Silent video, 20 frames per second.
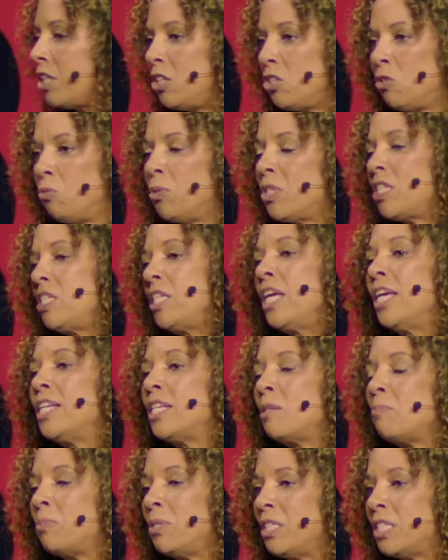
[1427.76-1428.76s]
and you would stand
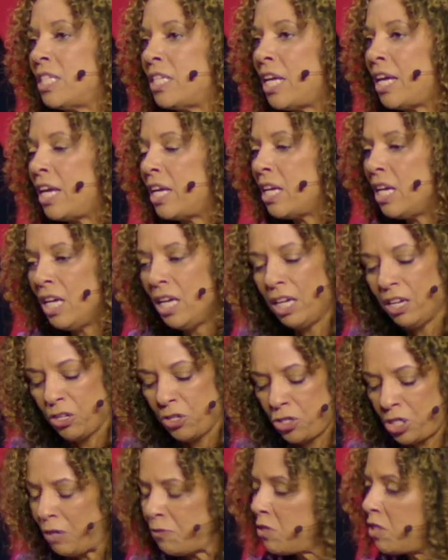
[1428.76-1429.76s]
up and say,
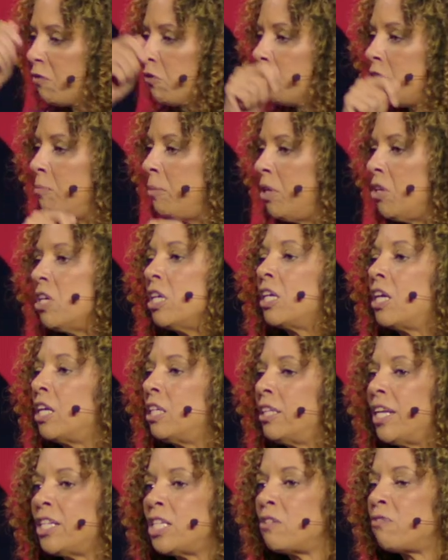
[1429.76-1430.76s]
Chefs for America,
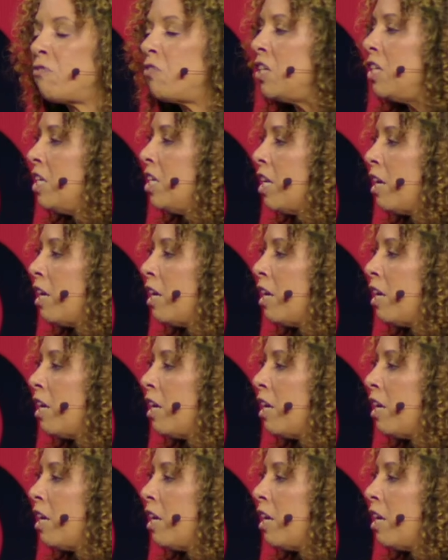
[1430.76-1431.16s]
let's feed